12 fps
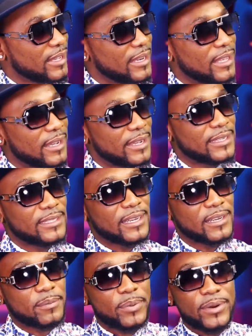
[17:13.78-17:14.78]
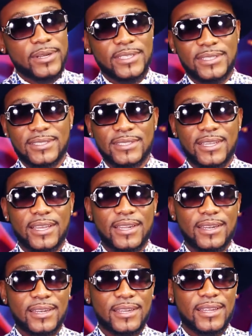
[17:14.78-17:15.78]
in Indianapolis,
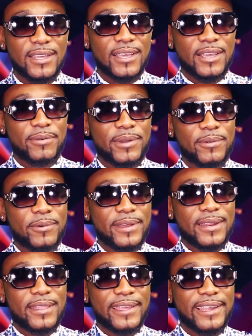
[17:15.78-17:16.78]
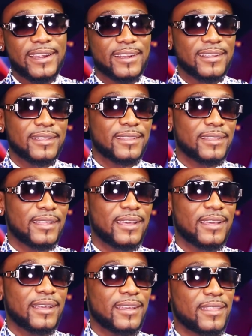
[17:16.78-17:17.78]
and when we went there,
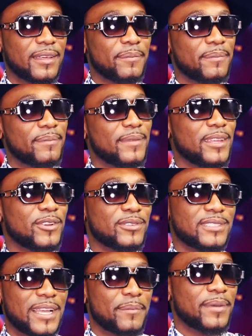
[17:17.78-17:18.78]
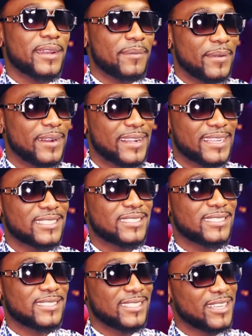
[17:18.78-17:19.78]
Zambian
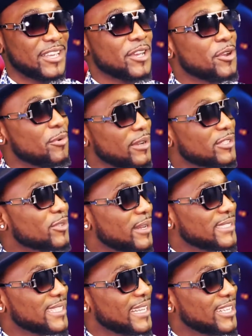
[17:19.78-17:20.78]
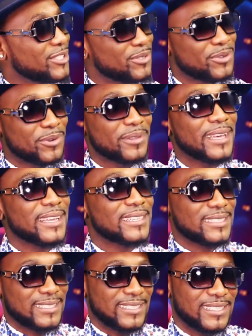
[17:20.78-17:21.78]
Americans were so excited to know
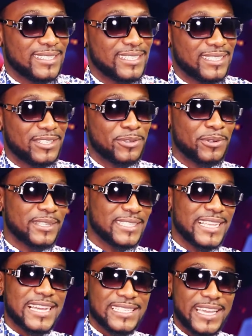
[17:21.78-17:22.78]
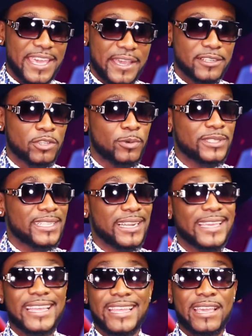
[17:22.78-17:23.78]
that, these guys are here. So we
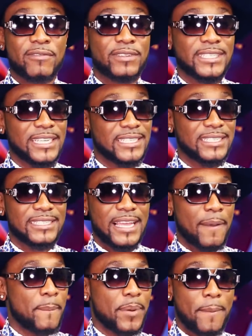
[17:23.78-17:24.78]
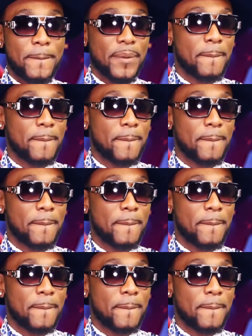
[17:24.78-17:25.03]
started getting invitations, like boom,